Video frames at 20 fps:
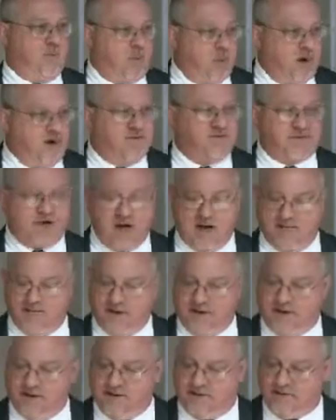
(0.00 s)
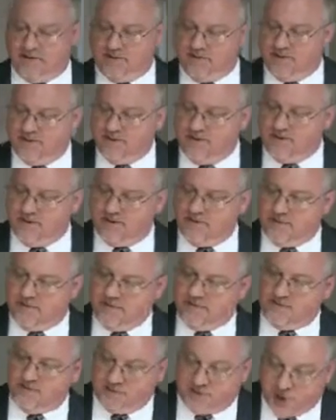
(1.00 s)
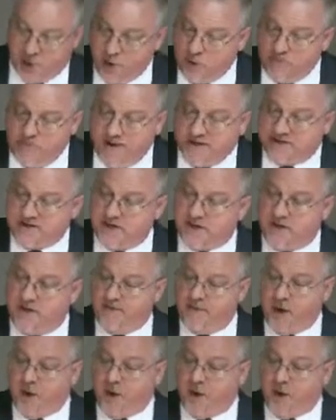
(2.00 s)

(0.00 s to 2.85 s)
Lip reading: One is coming. Job mentioned it.